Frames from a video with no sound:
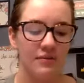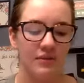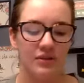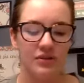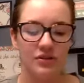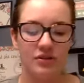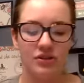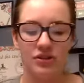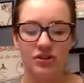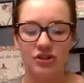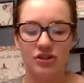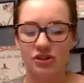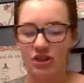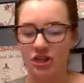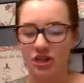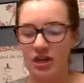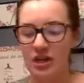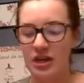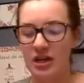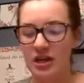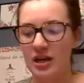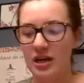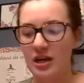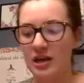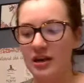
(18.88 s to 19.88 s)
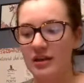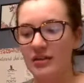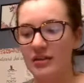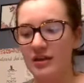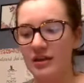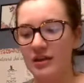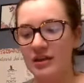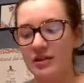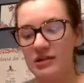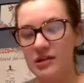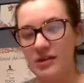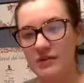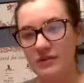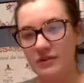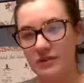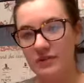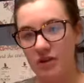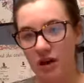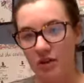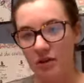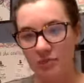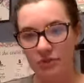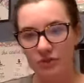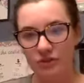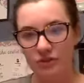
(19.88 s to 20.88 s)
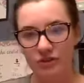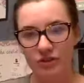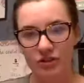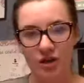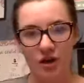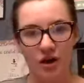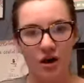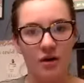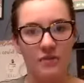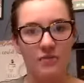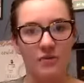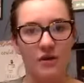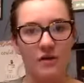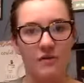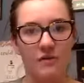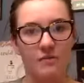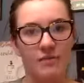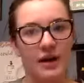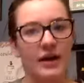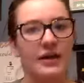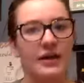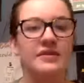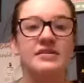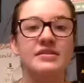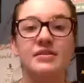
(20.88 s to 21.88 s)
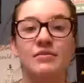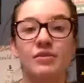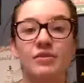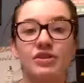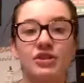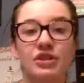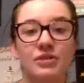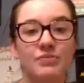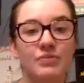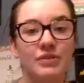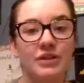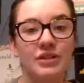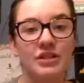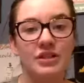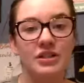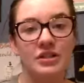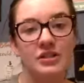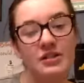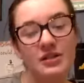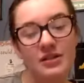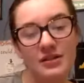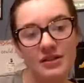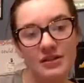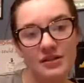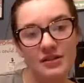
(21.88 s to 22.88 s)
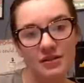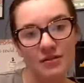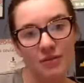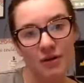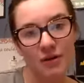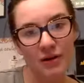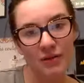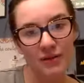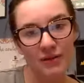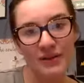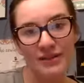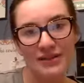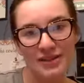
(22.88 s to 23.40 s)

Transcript: She, I think, does a phenomenal job of practicing what she preaches in this department.